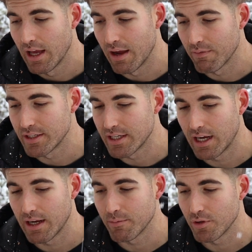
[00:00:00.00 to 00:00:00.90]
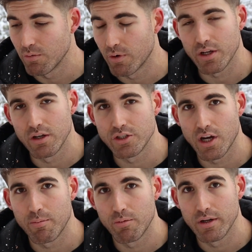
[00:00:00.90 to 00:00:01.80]
every time you want to go
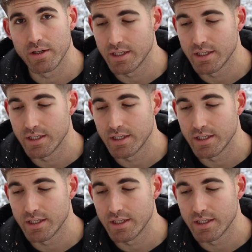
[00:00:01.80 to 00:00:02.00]
chop wood,